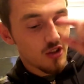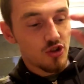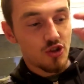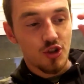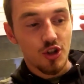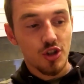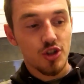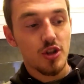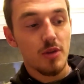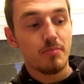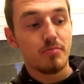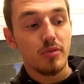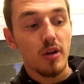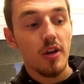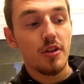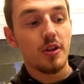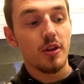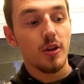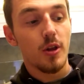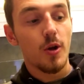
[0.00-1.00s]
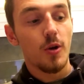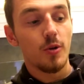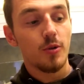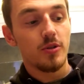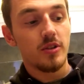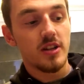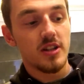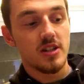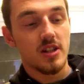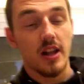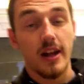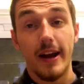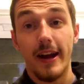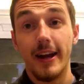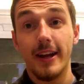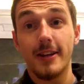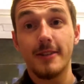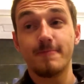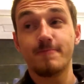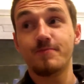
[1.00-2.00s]
just the broth alone is
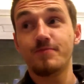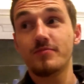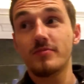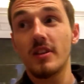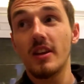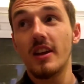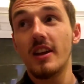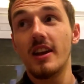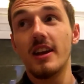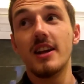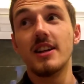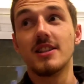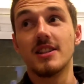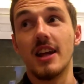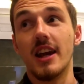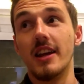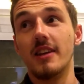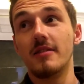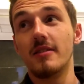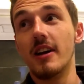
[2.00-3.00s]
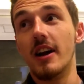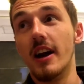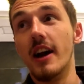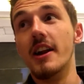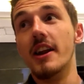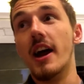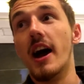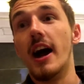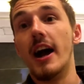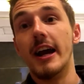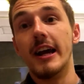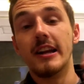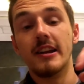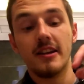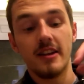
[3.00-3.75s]
like a 9.